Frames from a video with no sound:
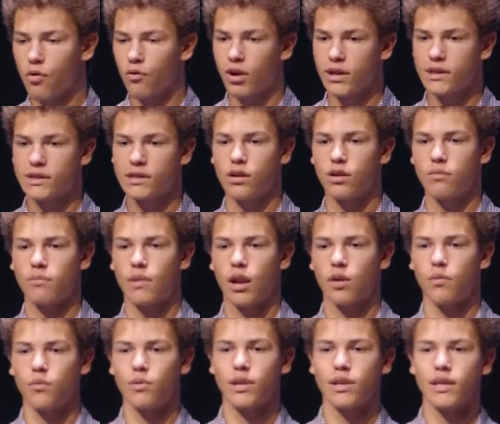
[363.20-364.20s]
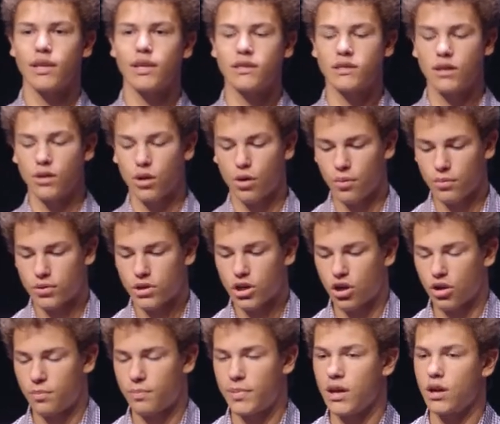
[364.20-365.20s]
bovine serum that it would need
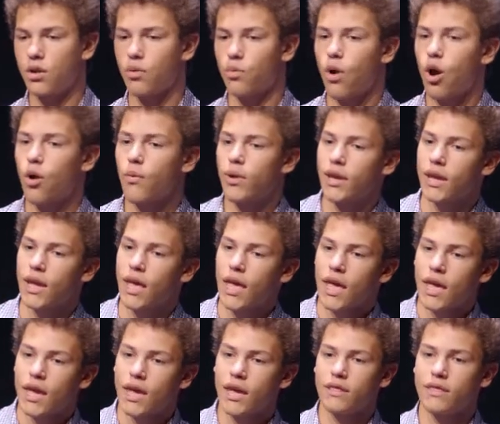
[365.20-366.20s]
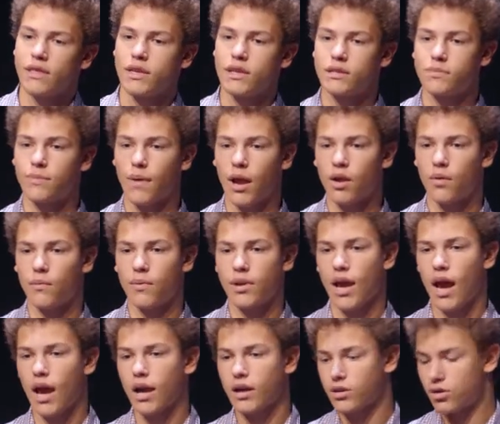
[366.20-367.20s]
to be growing in these
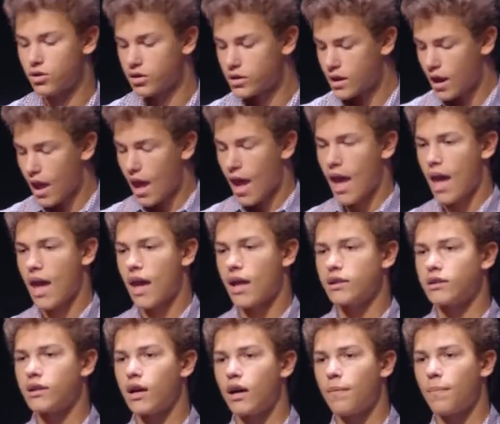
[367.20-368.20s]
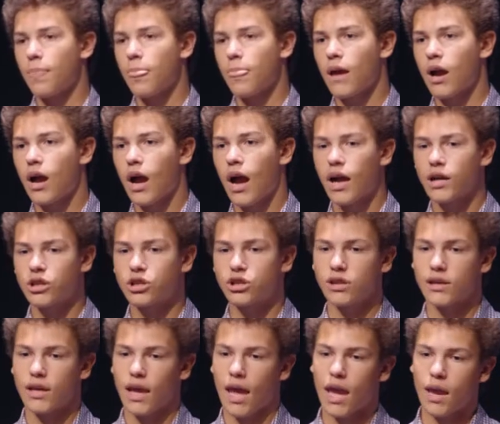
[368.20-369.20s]
bioreactors. And
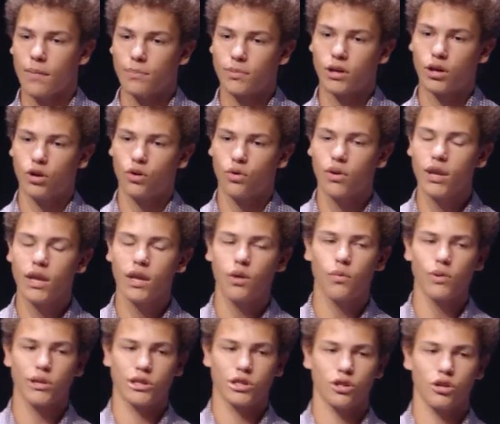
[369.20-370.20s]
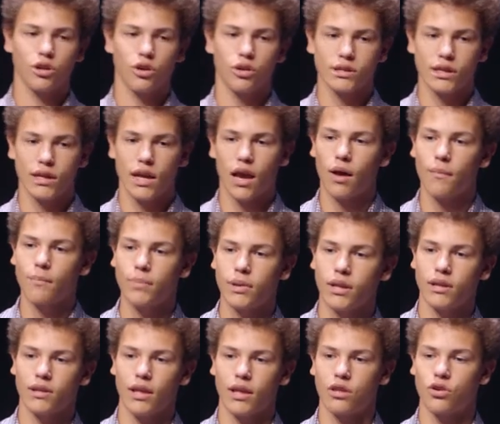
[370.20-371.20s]
actually, Hampton Creek, which was a
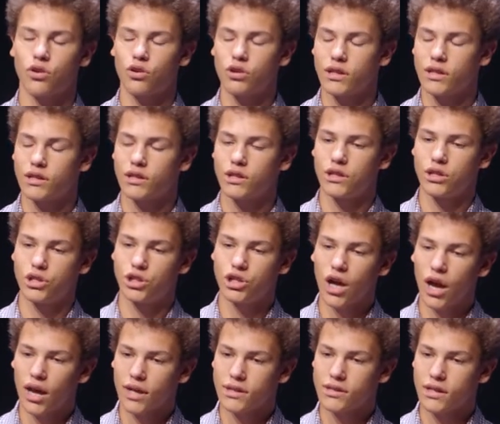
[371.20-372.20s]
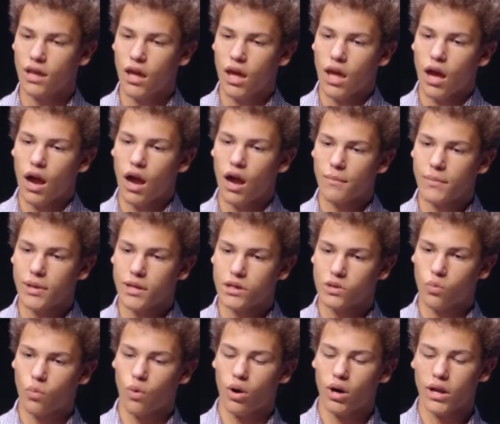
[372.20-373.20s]
company that turned into Just,
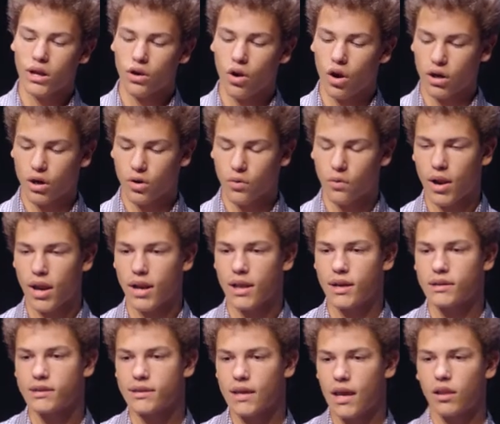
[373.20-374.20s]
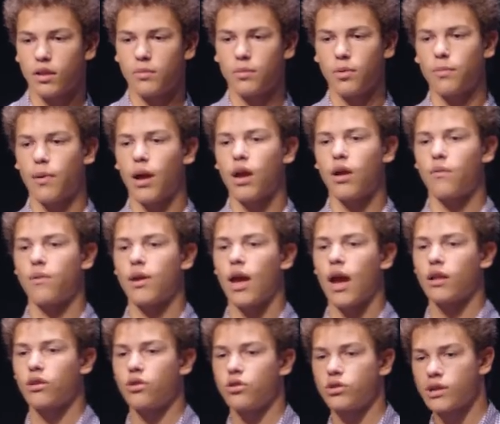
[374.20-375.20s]
is working on creating scalable
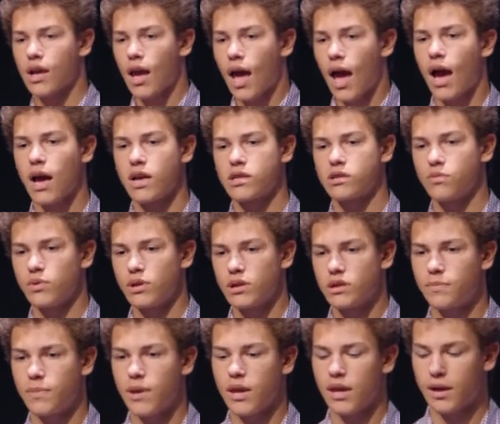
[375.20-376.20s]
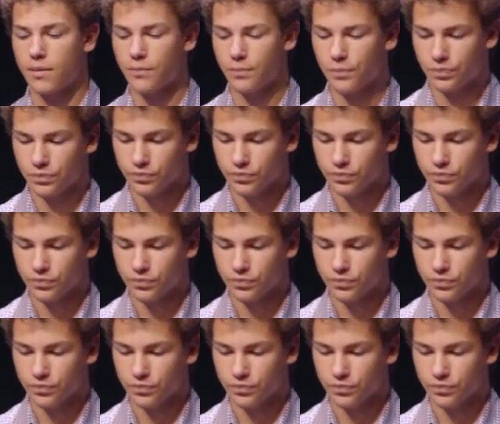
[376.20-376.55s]
bioreactors as we speak.